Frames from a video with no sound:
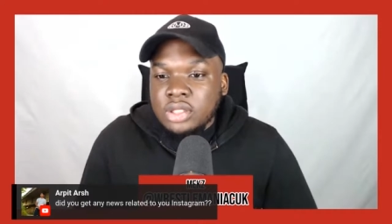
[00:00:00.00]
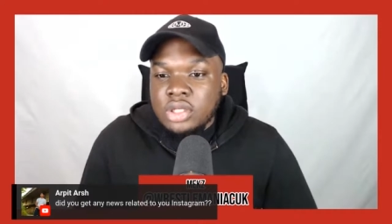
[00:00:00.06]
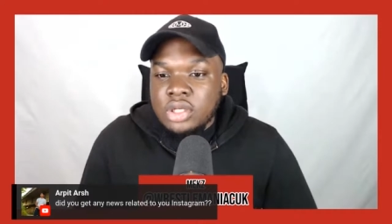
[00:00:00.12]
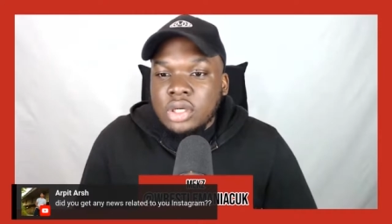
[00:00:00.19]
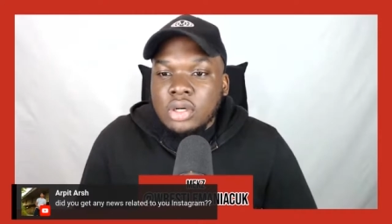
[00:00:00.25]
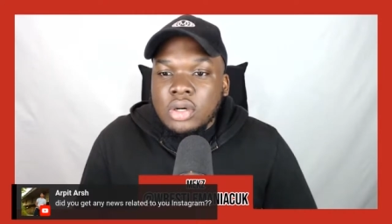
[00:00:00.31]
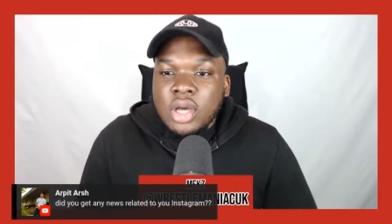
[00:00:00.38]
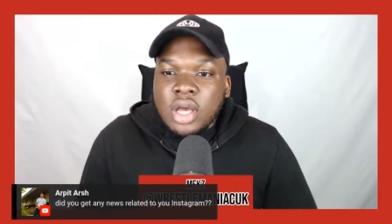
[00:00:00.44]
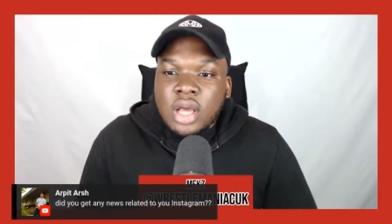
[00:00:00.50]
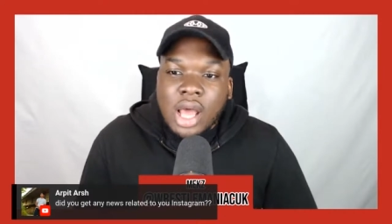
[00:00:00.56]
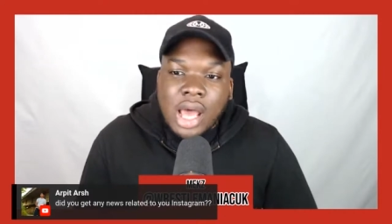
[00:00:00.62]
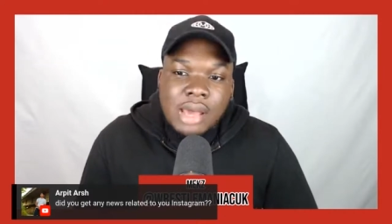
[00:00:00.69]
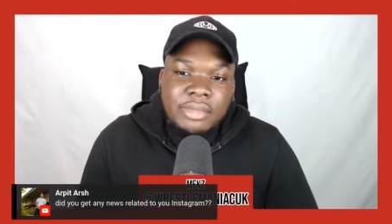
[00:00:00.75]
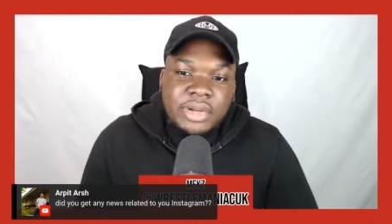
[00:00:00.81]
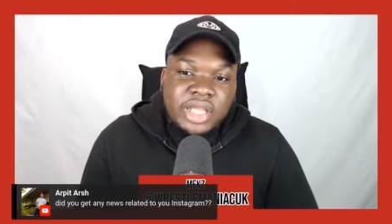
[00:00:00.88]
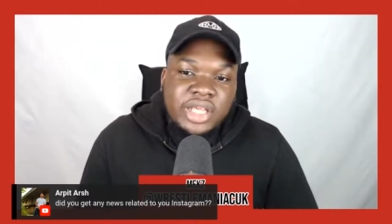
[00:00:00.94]
You know,
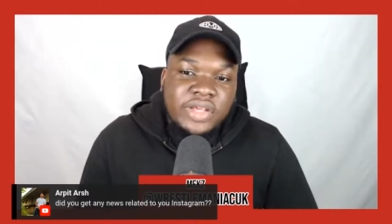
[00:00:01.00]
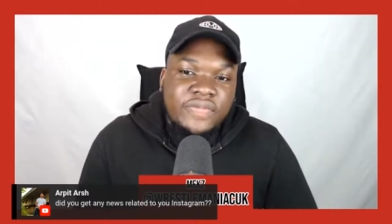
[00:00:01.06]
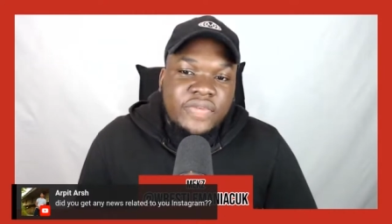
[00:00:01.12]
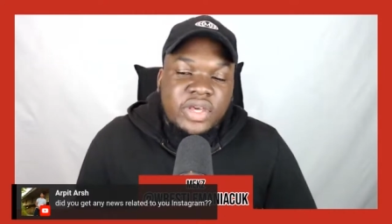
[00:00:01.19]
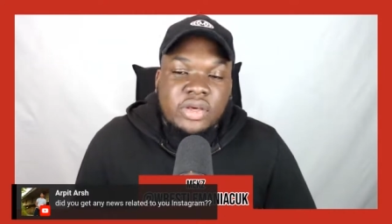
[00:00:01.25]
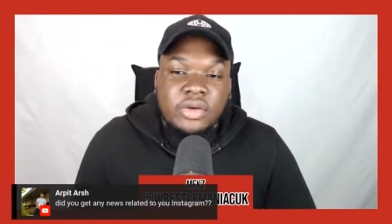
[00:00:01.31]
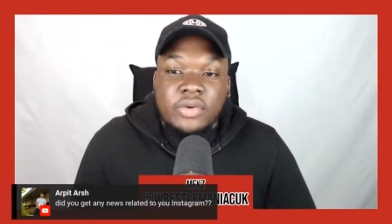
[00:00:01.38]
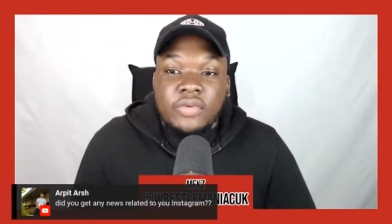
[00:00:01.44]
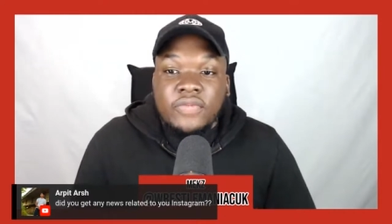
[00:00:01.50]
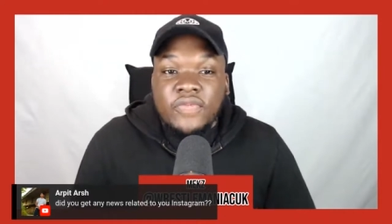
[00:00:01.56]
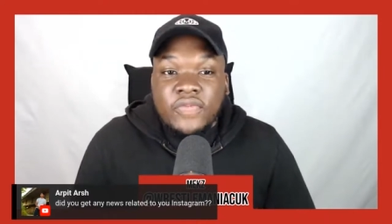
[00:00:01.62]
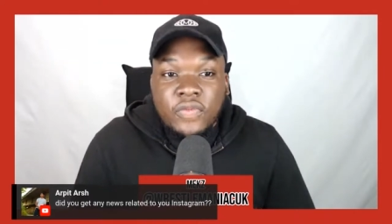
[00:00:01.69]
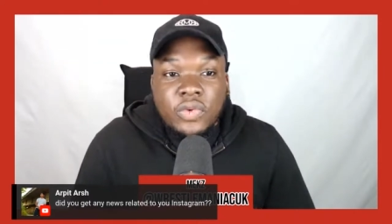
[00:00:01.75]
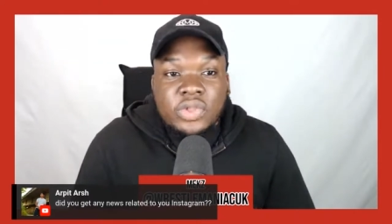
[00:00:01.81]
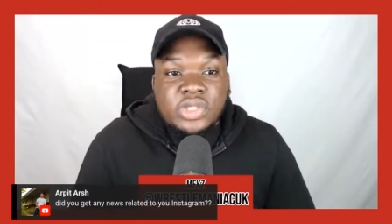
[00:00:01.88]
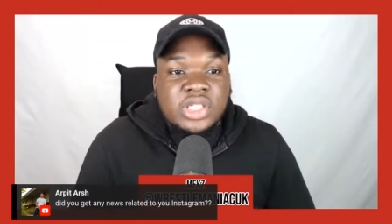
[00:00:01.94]
I'm leaving
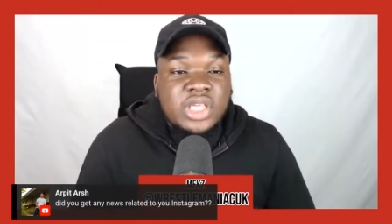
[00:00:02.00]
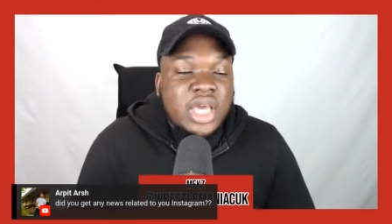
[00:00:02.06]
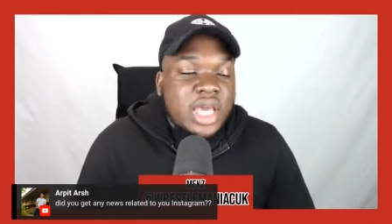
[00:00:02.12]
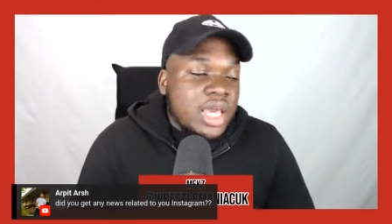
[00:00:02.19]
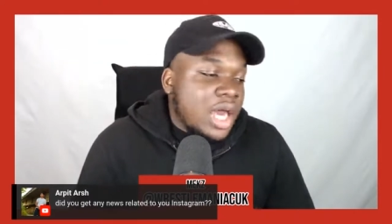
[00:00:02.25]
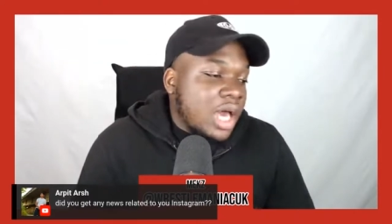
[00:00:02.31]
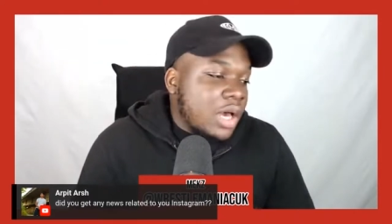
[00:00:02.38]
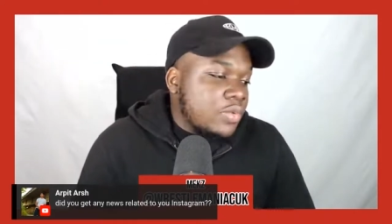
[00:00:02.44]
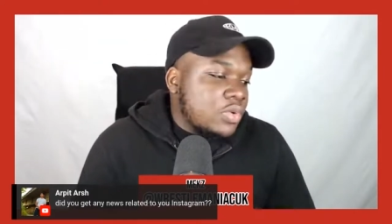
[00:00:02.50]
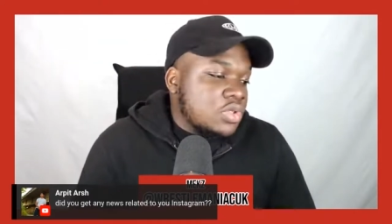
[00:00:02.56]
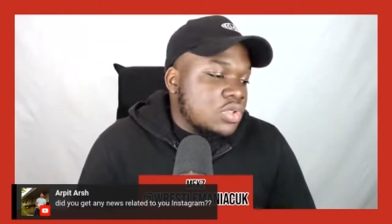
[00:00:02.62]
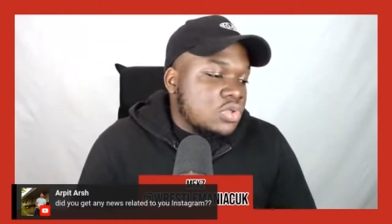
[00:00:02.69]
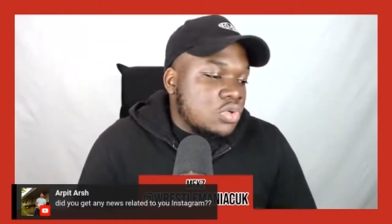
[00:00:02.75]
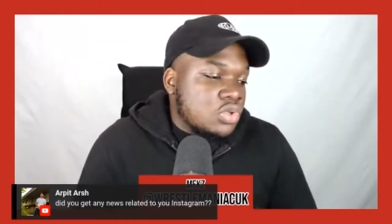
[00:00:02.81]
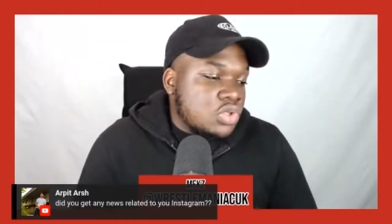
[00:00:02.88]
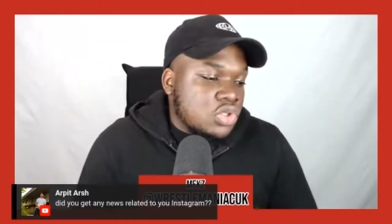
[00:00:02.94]
48
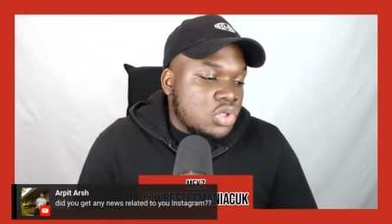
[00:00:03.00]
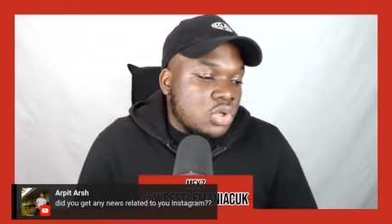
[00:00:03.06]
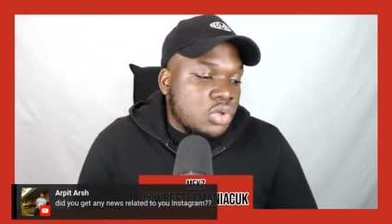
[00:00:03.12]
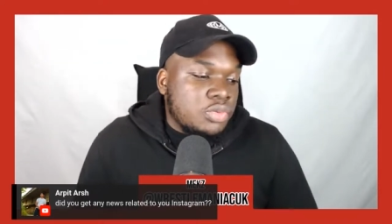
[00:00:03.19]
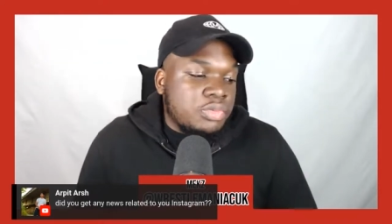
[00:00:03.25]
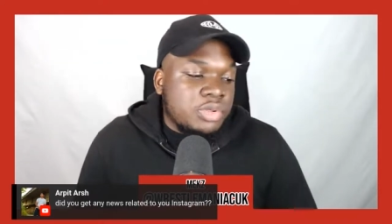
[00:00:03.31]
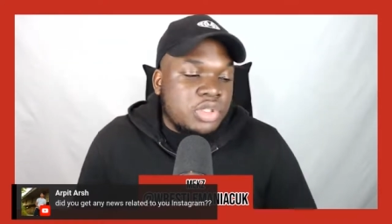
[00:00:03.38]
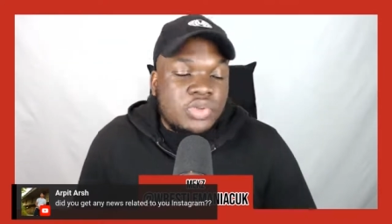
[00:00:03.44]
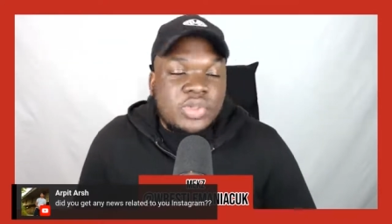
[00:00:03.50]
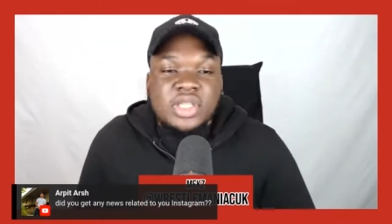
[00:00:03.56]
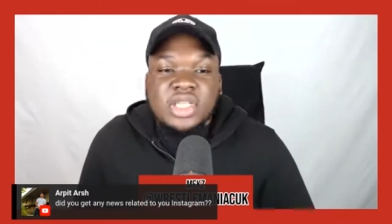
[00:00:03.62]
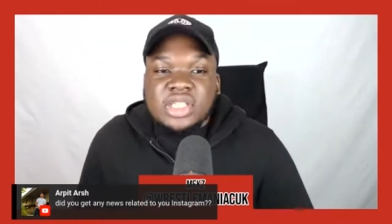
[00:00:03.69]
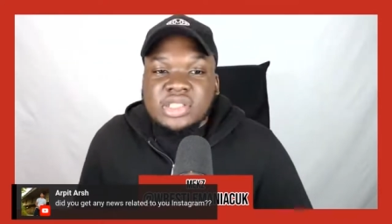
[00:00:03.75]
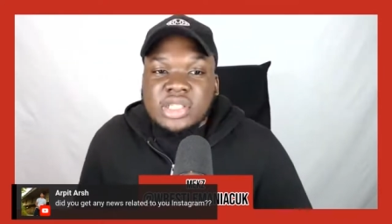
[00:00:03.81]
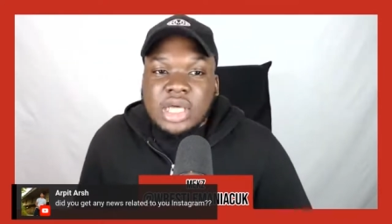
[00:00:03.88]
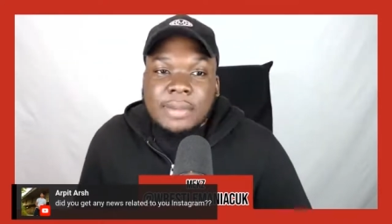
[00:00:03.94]
hours or so between
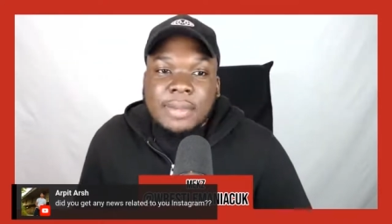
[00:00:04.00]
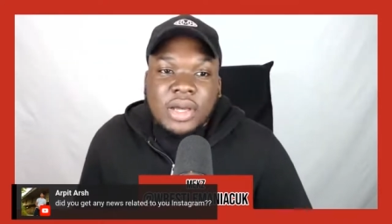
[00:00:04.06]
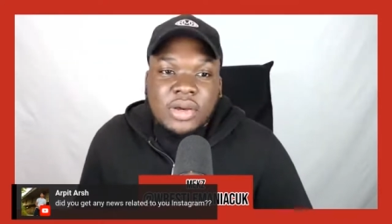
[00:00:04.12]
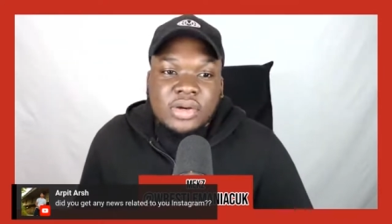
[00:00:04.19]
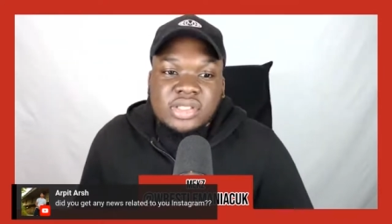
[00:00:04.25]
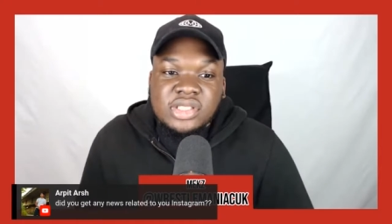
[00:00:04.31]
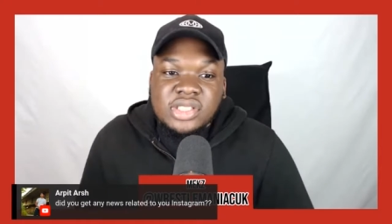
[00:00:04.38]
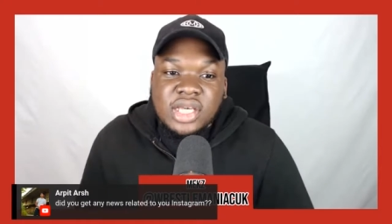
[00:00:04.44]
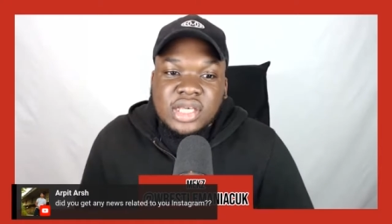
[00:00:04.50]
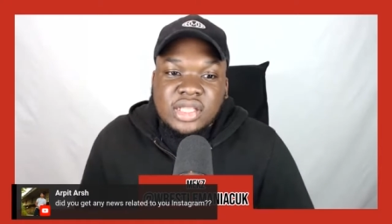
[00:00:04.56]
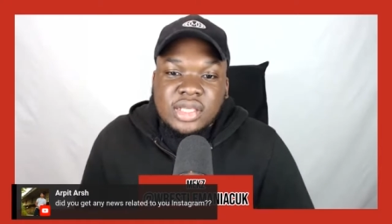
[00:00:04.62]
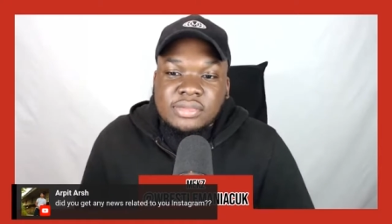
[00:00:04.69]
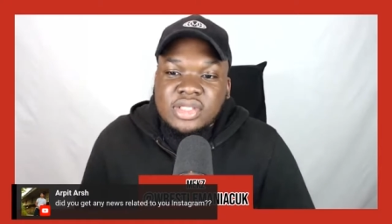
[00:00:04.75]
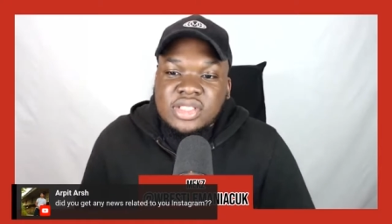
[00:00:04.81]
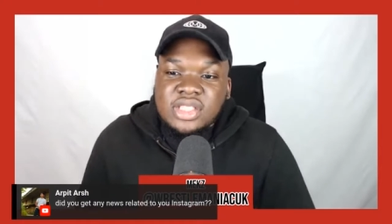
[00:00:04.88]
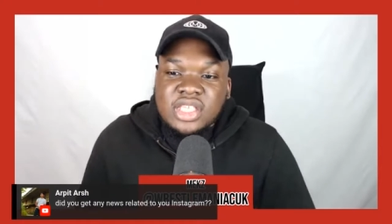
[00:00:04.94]
each time I contact
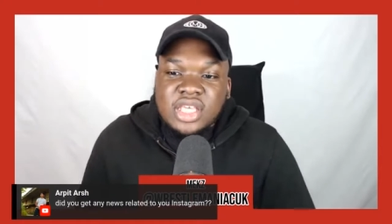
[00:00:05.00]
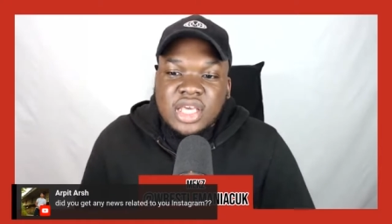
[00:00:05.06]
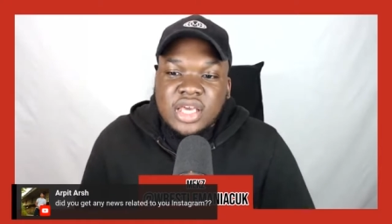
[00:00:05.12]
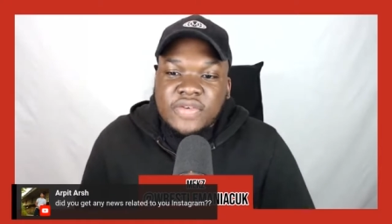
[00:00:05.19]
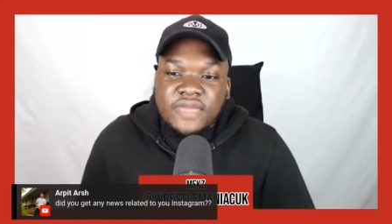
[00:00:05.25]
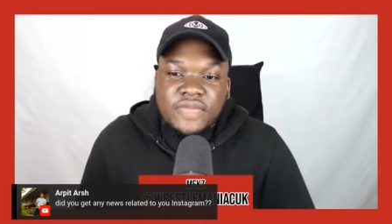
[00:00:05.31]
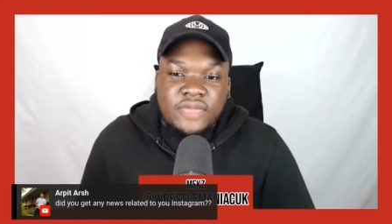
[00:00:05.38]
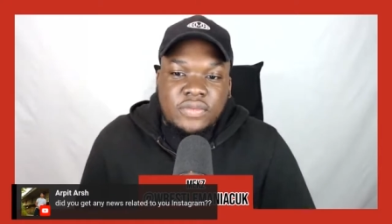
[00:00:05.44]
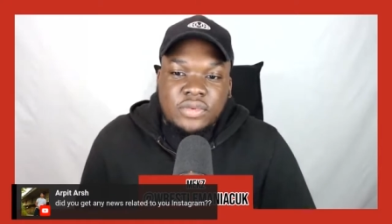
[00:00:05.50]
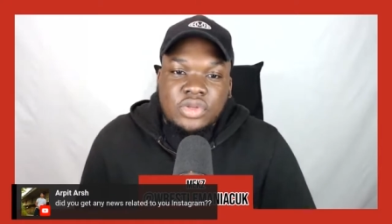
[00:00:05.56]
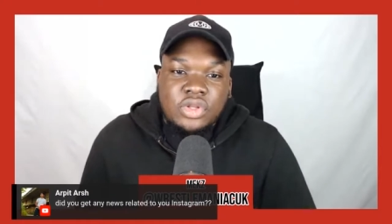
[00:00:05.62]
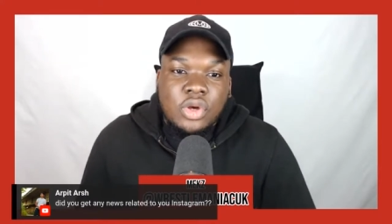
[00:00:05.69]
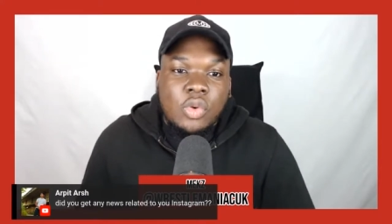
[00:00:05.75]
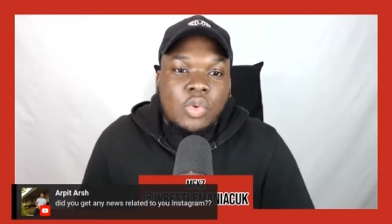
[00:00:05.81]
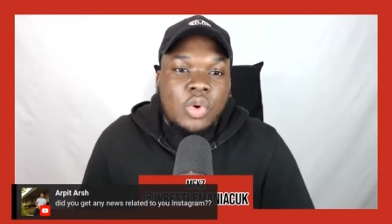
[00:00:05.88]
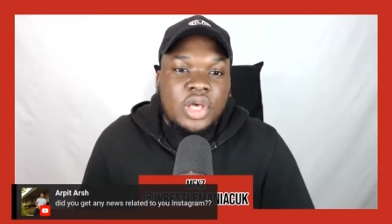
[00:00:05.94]
them to see if, you
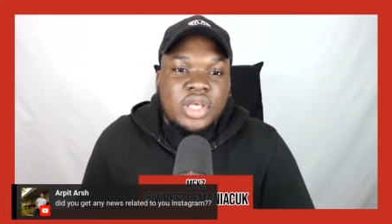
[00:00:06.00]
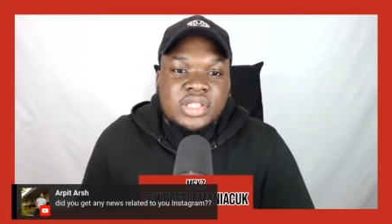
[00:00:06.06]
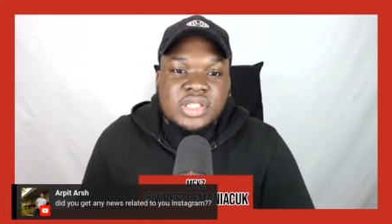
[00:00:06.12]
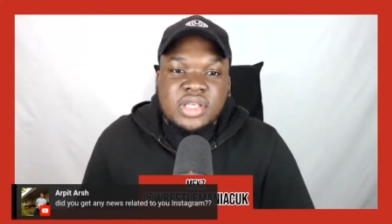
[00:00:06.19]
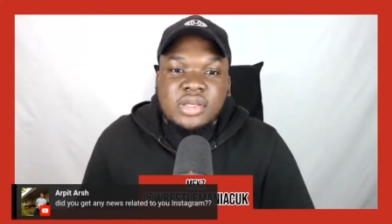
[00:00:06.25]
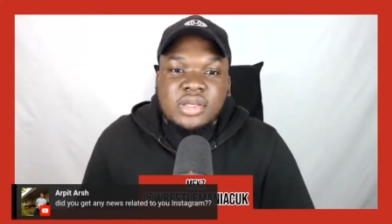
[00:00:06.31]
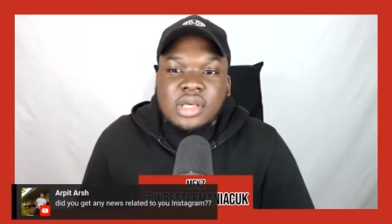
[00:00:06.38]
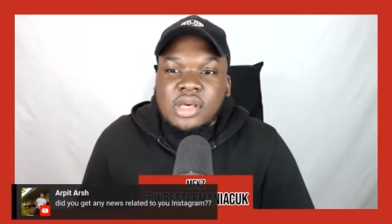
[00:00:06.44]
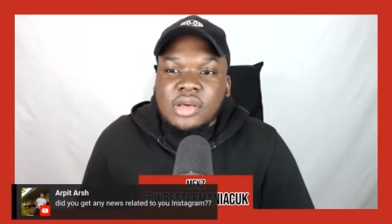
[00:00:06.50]
know, what is it?